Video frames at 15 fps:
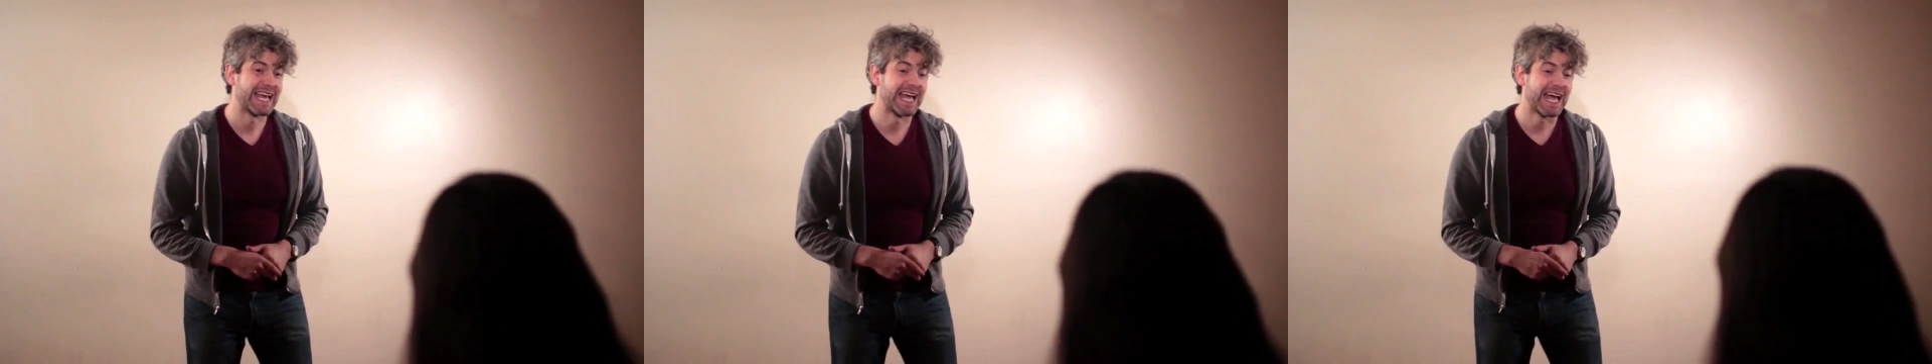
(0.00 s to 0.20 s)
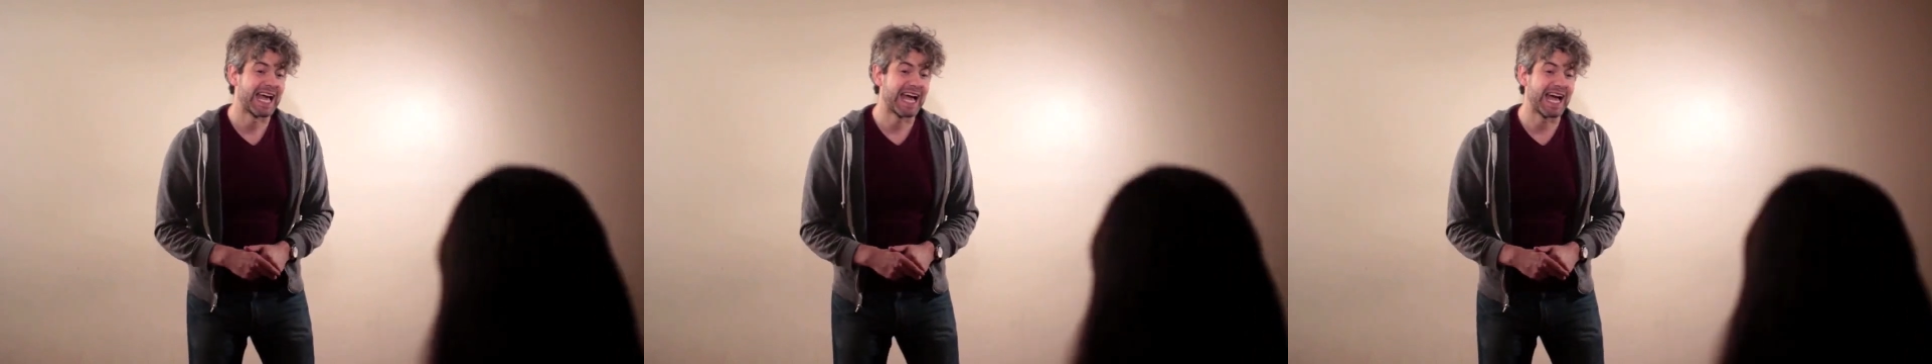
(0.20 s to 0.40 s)

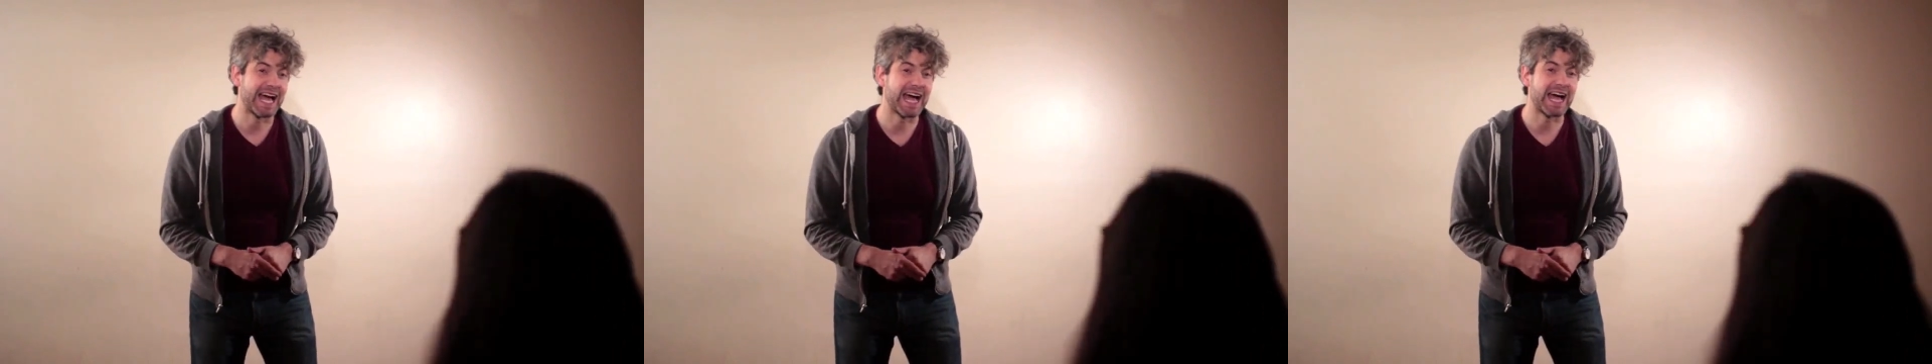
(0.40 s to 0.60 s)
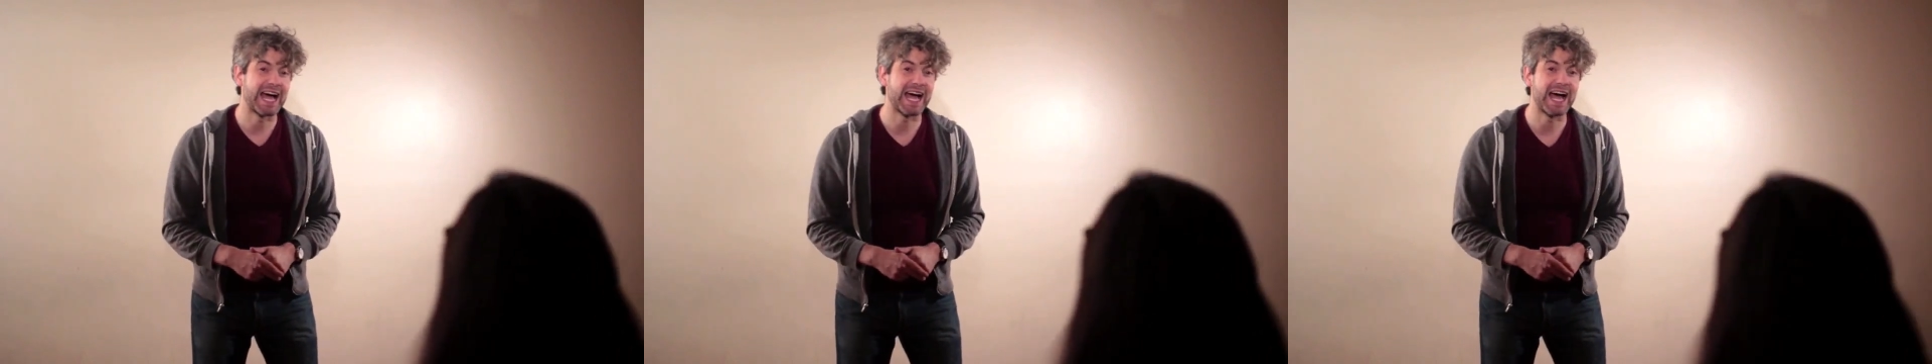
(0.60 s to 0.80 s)
Yeah, that
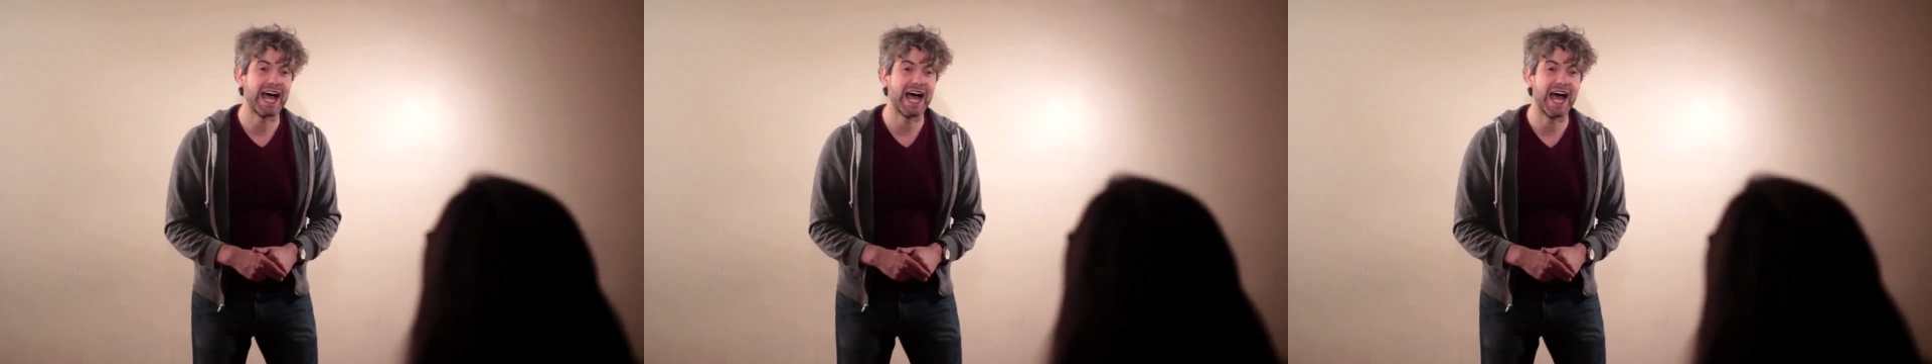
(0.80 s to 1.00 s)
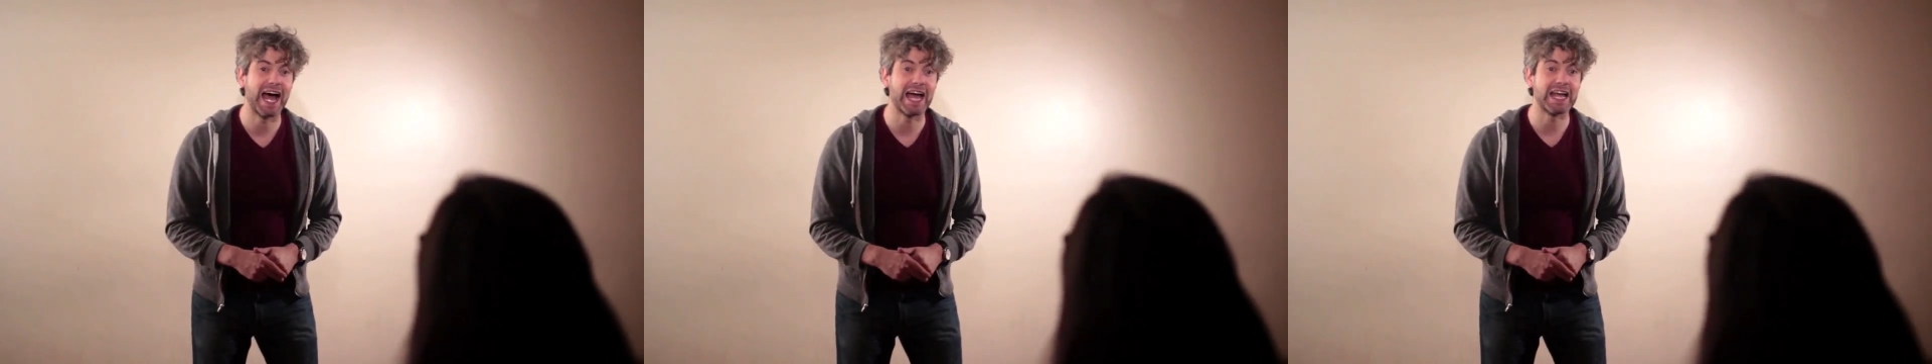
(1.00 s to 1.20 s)
doesn't work.
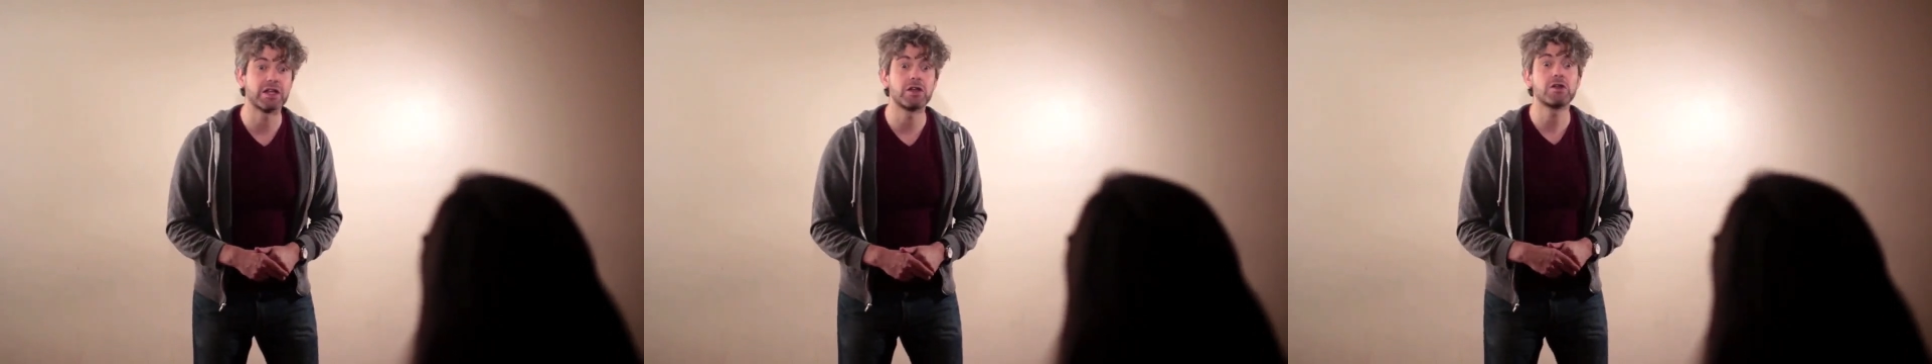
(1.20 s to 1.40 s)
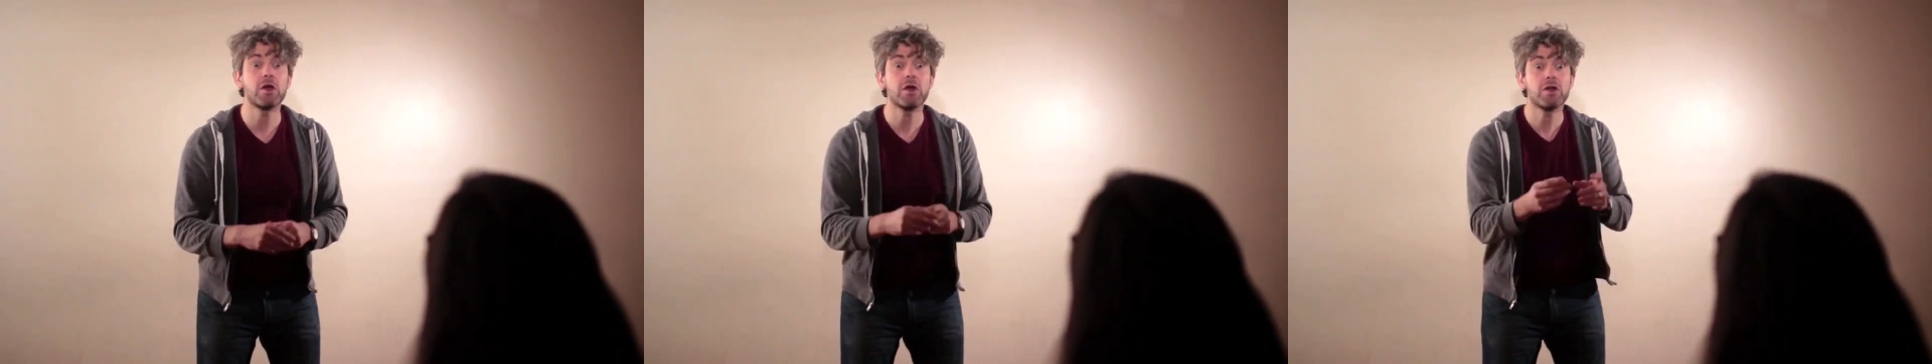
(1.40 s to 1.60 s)
Uh,
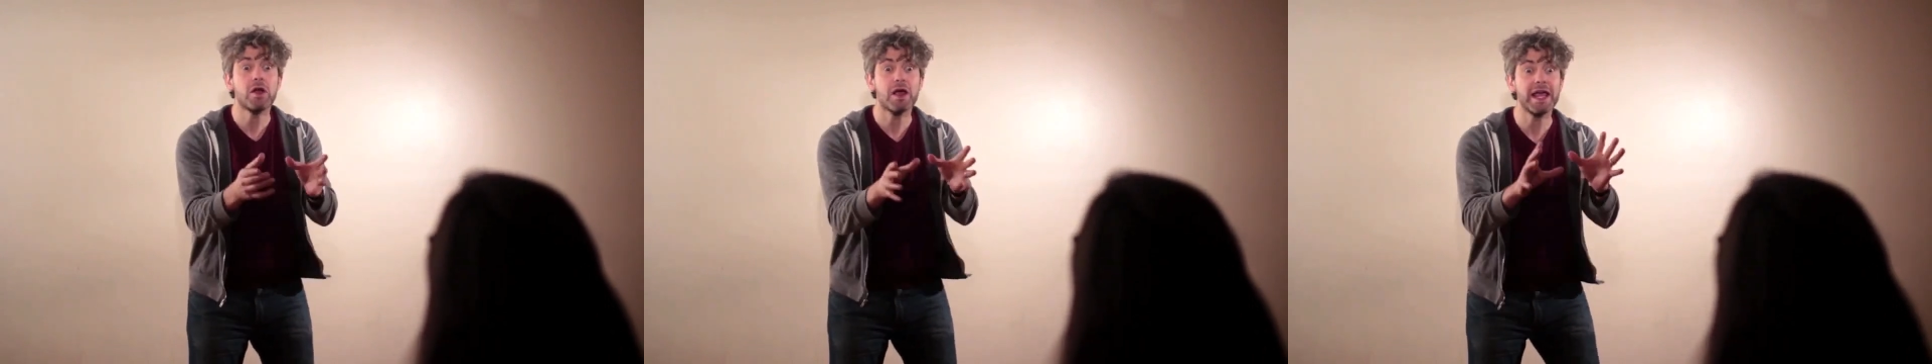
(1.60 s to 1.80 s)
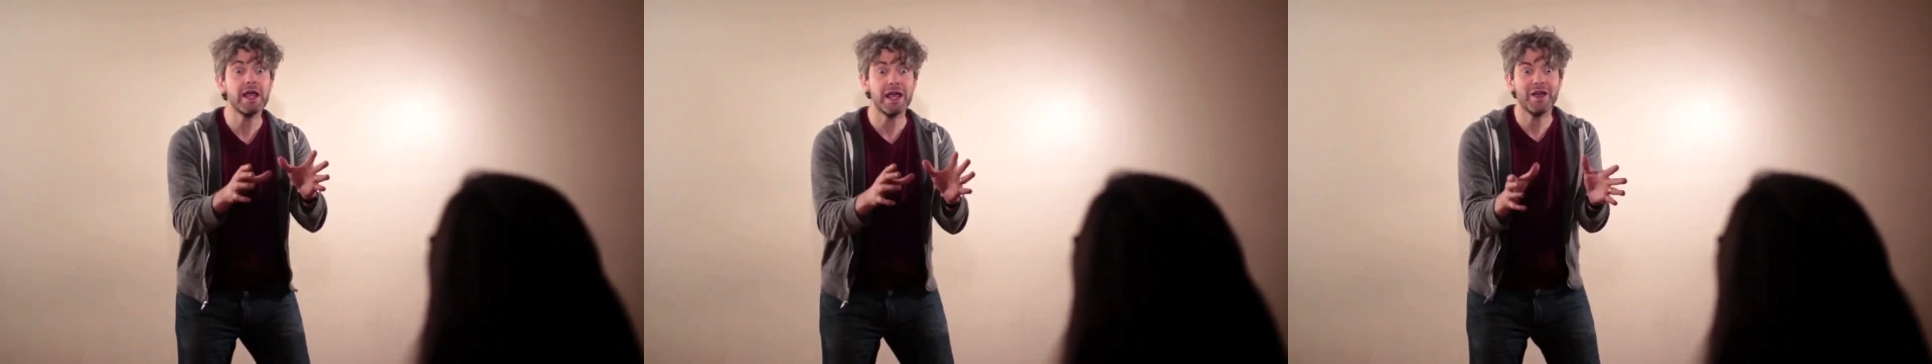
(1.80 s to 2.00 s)
no, no,
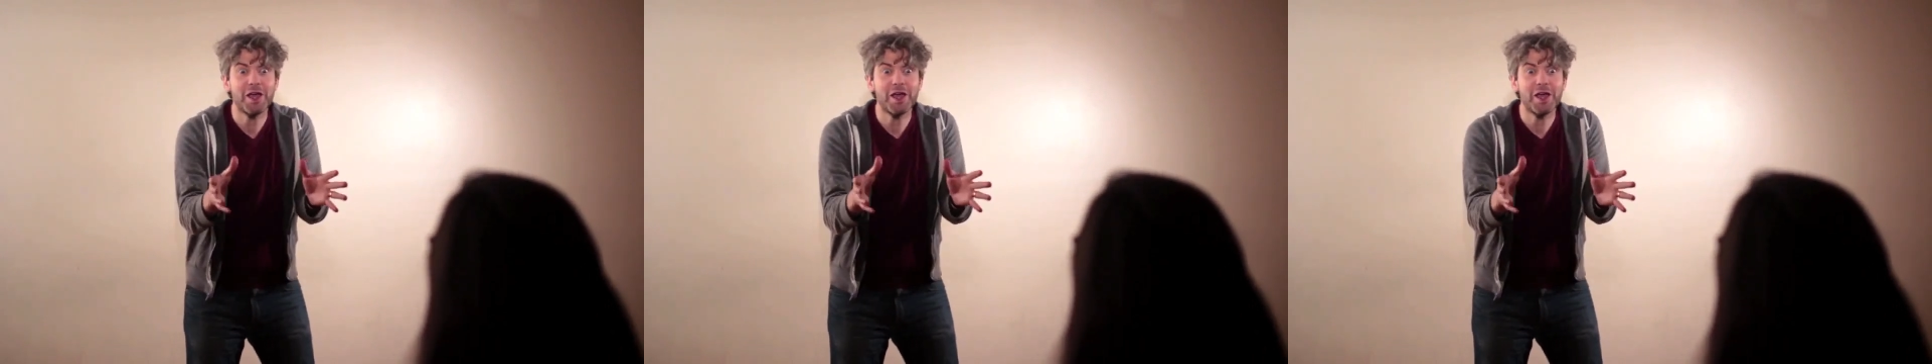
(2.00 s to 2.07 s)
it,